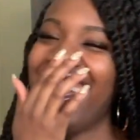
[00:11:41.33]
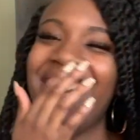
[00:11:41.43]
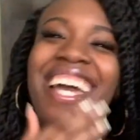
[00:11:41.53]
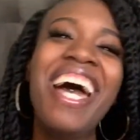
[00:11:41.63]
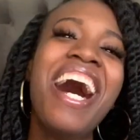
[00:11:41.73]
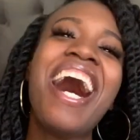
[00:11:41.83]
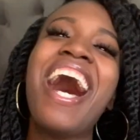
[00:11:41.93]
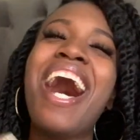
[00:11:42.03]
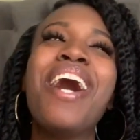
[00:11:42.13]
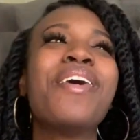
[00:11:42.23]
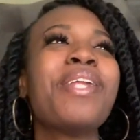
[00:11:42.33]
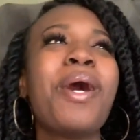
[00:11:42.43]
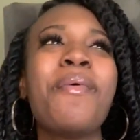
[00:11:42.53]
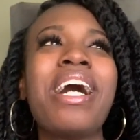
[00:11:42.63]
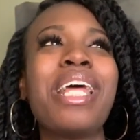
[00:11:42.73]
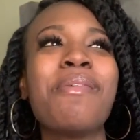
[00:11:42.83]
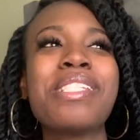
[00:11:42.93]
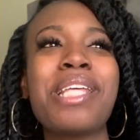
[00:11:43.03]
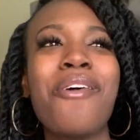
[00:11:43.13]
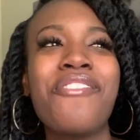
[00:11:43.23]
I don't know why that
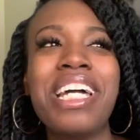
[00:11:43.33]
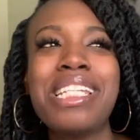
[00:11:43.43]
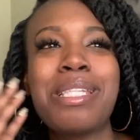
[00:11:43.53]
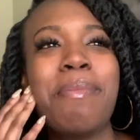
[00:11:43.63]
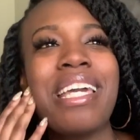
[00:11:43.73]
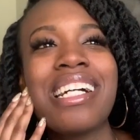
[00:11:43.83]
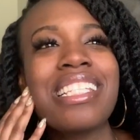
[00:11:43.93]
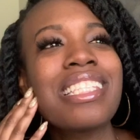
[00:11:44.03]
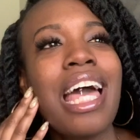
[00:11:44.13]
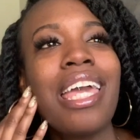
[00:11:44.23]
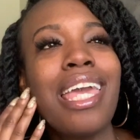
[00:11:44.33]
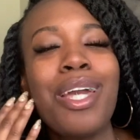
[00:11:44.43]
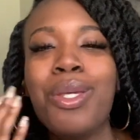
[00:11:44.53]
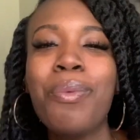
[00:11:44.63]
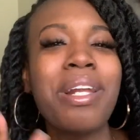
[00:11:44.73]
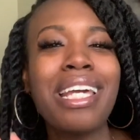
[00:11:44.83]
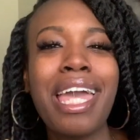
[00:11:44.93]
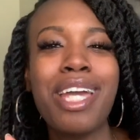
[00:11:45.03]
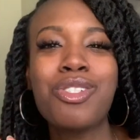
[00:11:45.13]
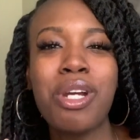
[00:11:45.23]
was so funny to me because it's like, yeah, you really
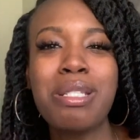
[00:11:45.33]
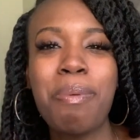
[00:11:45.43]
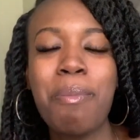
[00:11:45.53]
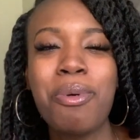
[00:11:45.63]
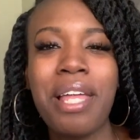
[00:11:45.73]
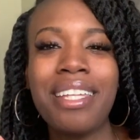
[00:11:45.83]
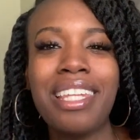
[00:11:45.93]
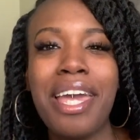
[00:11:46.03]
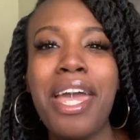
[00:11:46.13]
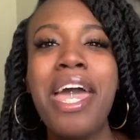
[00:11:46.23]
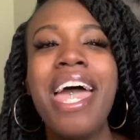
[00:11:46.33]
can't trust people like that.